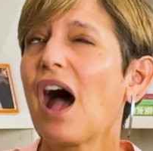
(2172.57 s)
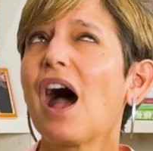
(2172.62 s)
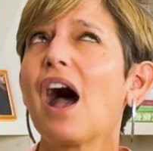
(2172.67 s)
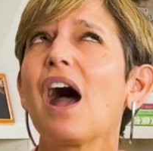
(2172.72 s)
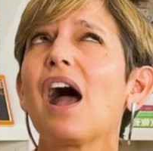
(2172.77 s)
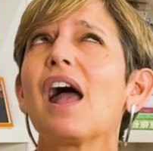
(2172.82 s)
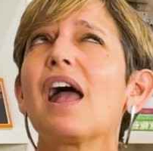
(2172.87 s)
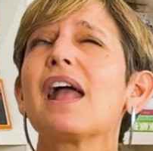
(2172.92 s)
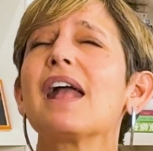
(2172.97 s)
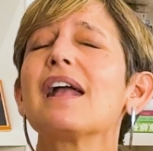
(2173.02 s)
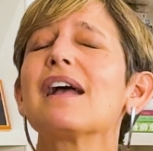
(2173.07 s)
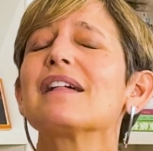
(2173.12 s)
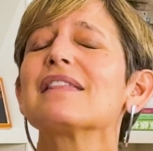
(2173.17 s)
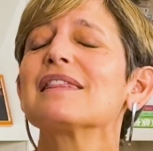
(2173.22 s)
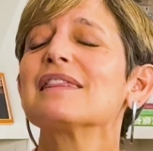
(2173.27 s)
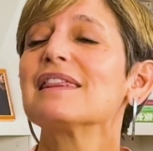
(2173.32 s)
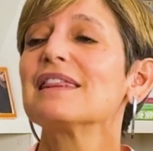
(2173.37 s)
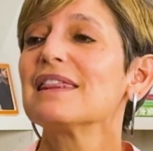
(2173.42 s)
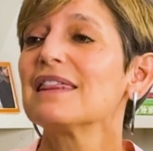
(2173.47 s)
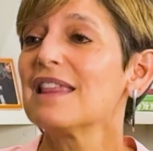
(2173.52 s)
I
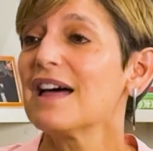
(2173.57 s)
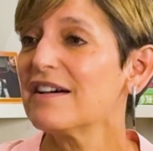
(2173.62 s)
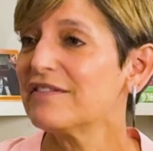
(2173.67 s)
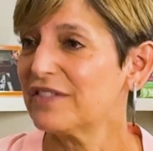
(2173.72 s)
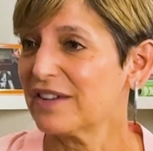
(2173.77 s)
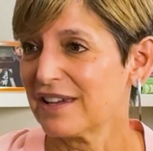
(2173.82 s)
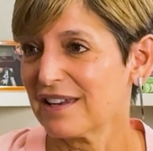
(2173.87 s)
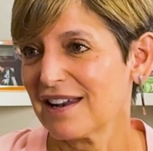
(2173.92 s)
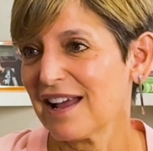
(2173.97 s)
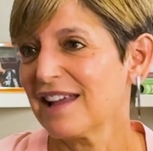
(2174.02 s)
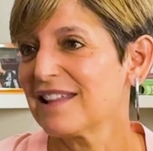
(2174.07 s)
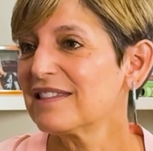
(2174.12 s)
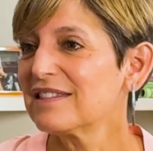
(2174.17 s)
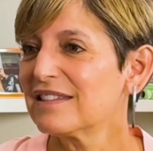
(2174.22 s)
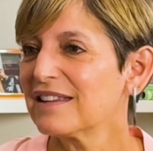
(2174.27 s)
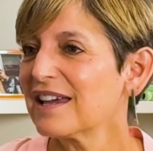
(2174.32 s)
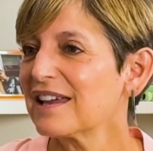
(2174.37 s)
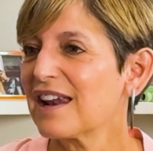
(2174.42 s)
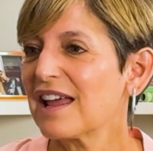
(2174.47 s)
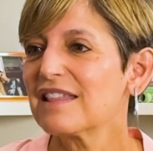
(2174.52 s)
love it. I
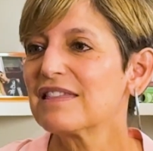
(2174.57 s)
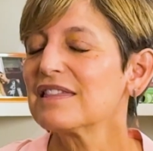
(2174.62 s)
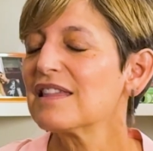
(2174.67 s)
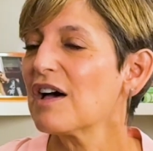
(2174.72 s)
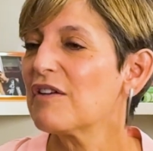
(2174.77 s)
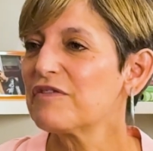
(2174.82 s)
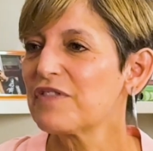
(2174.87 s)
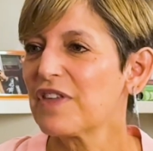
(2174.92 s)
love